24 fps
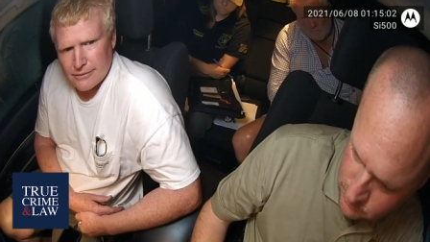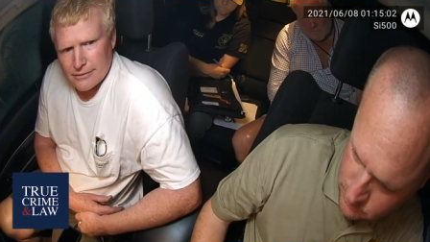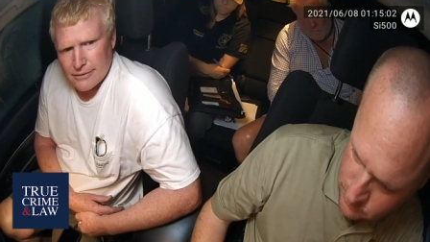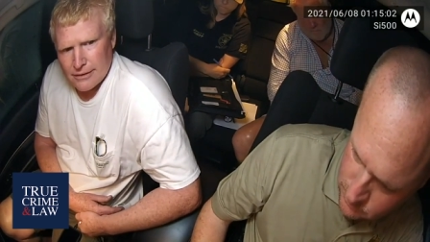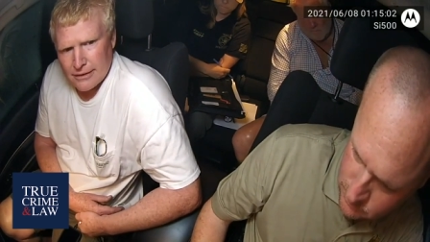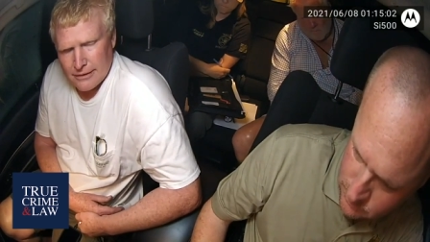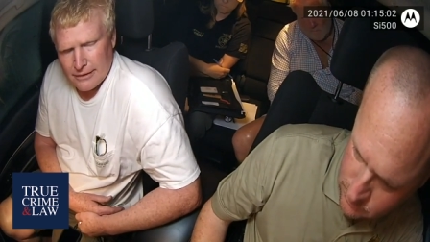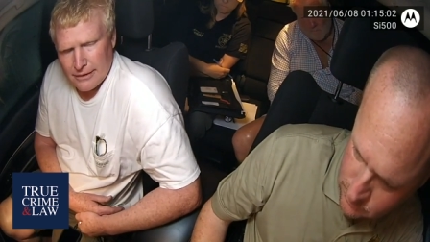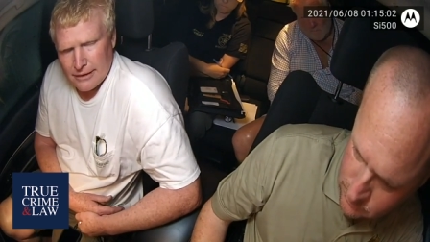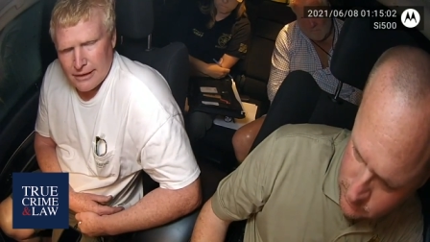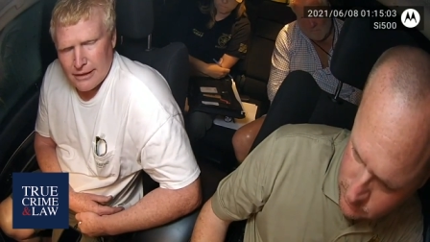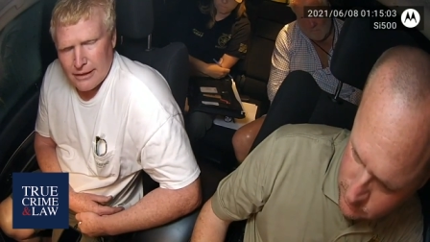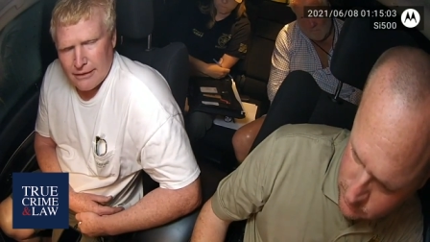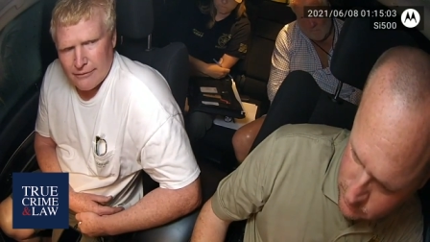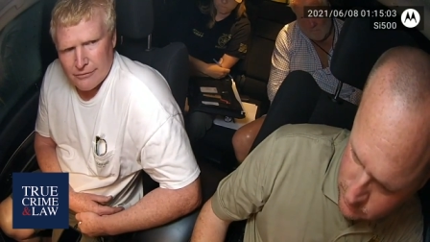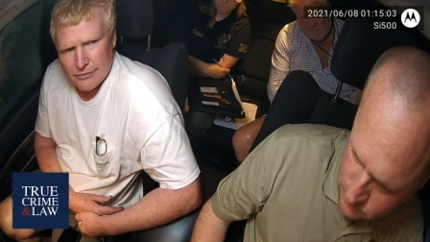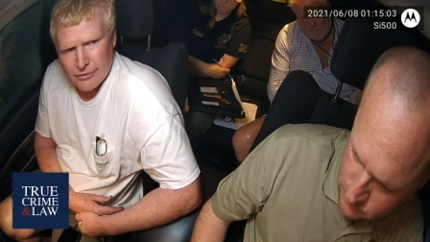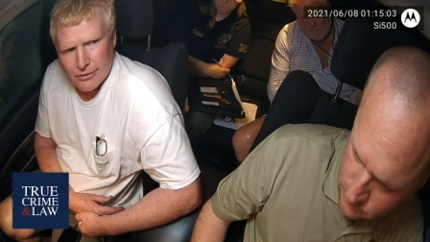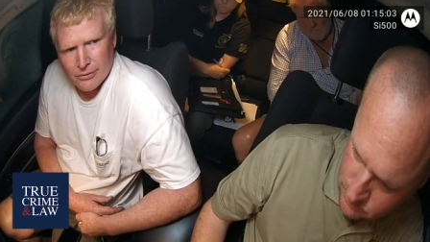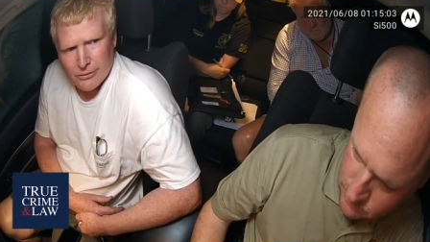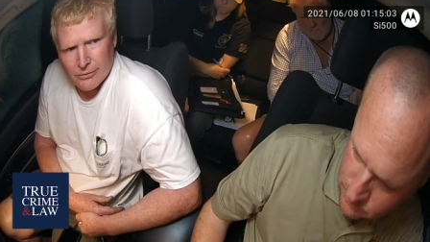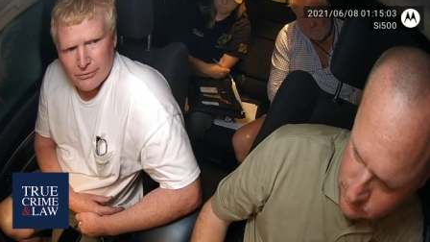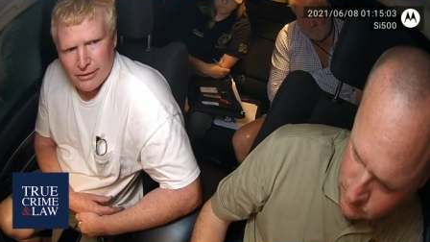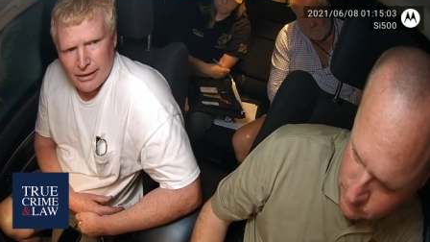I think I've
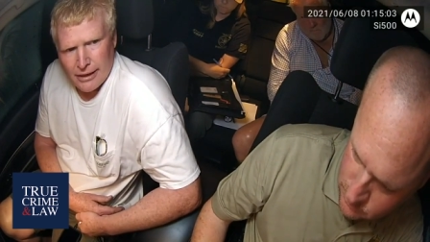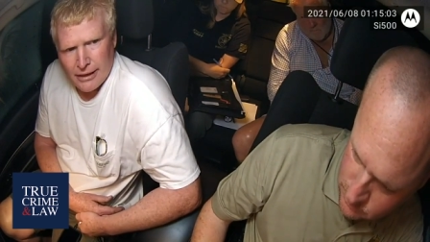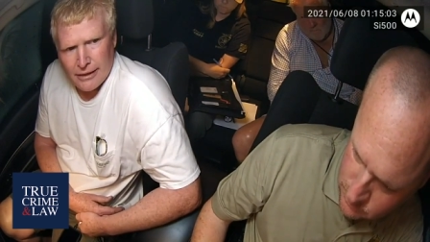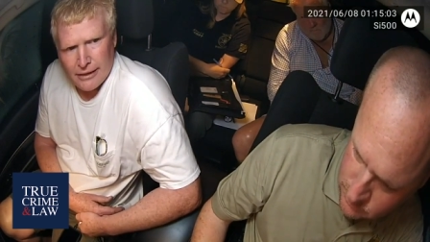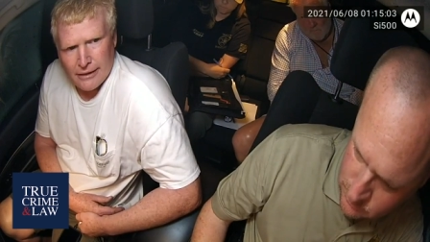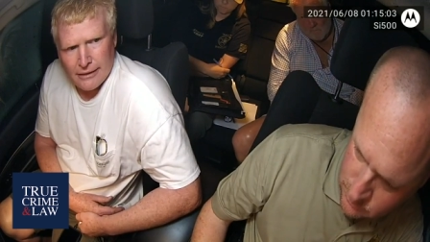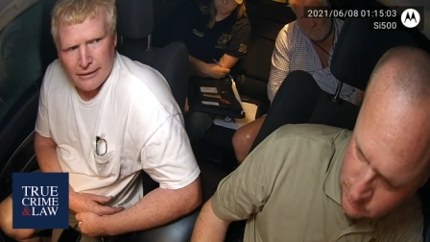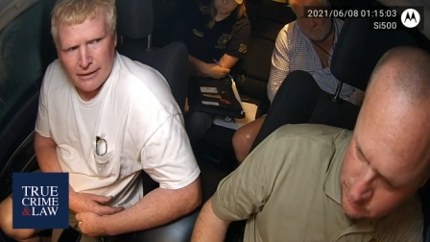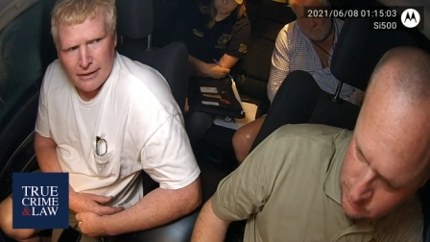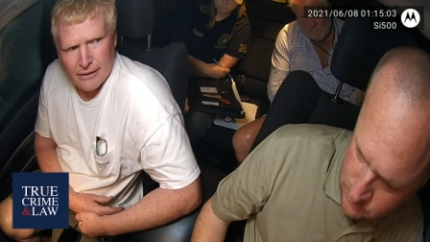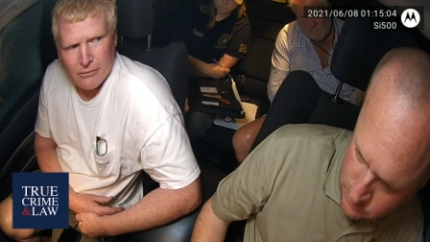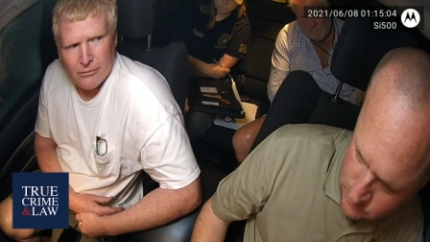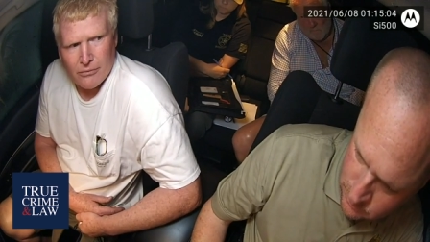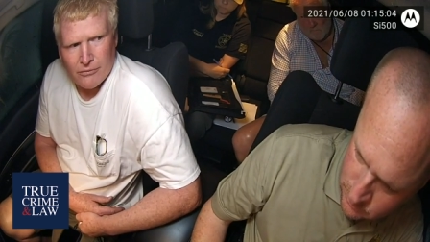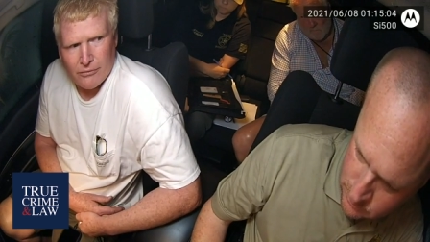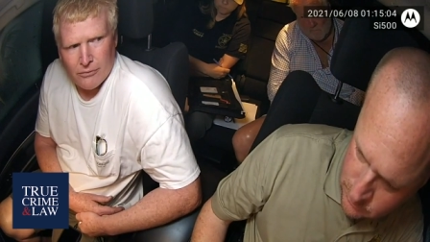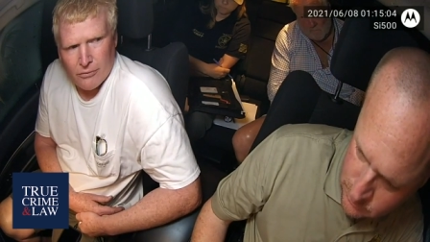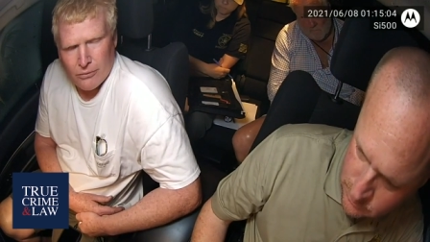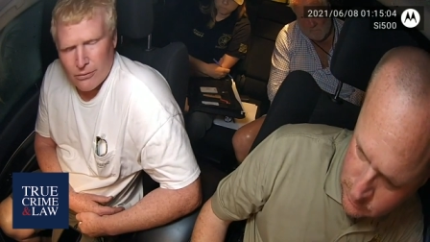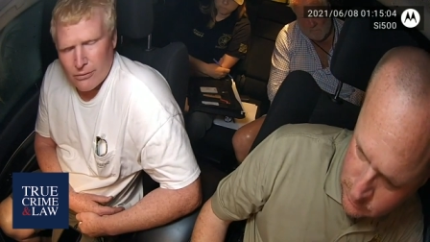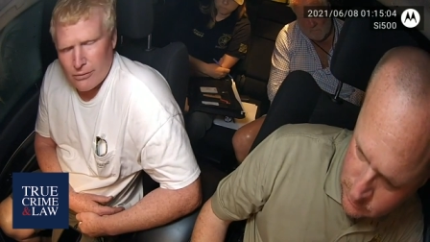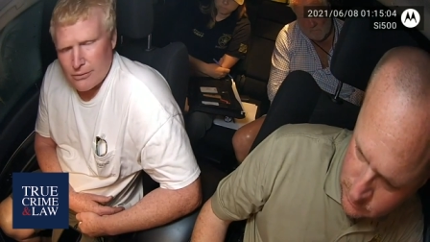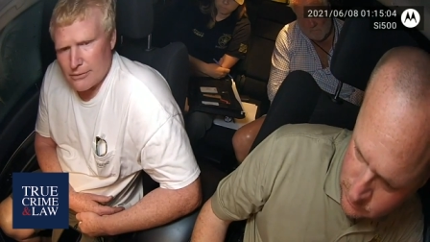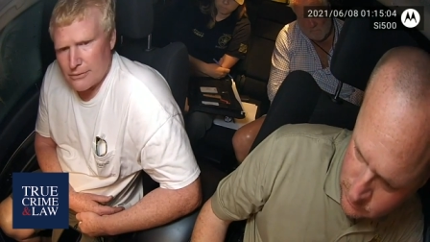told Danny that
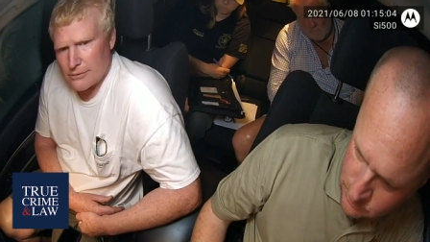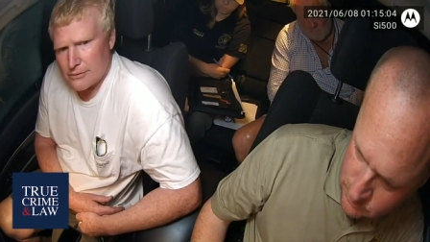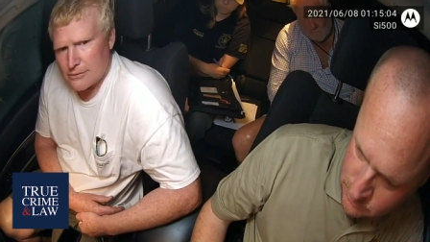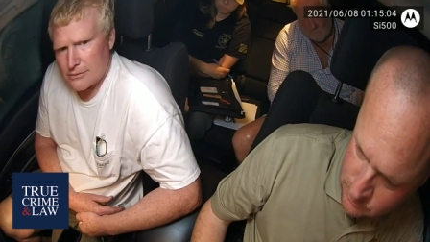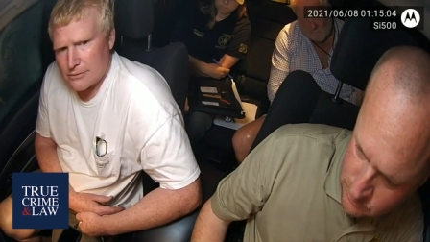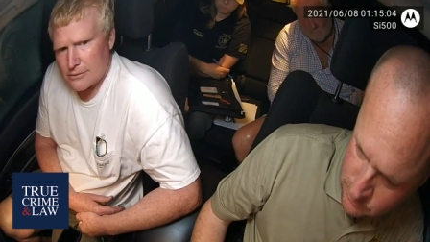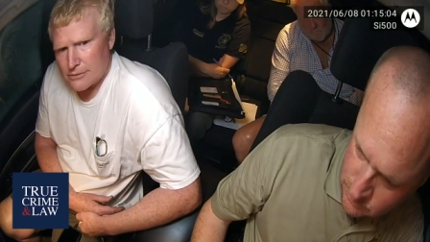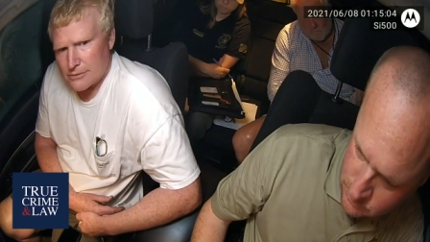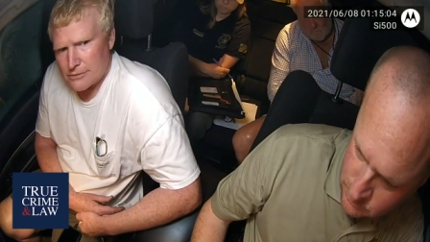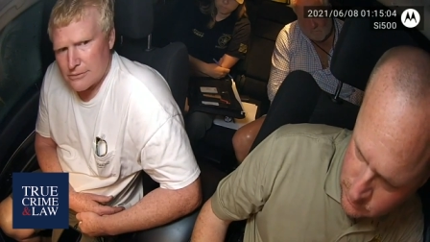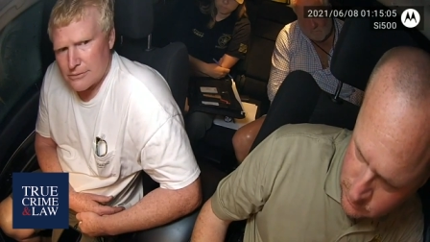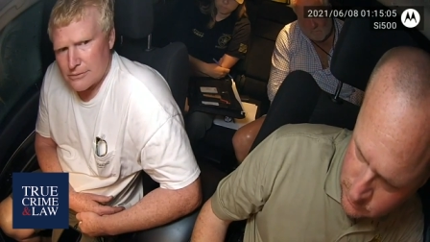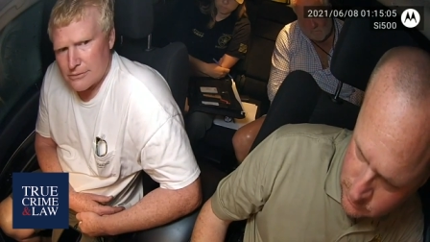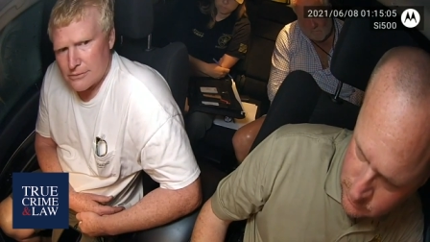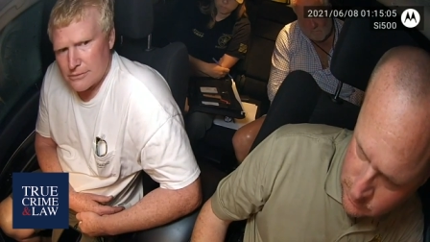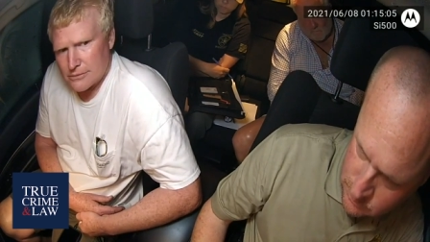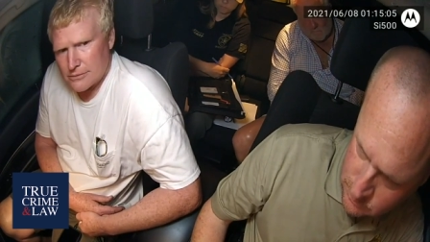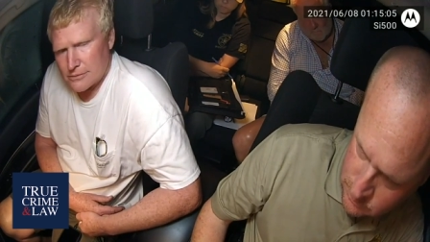before. Mm-hmm.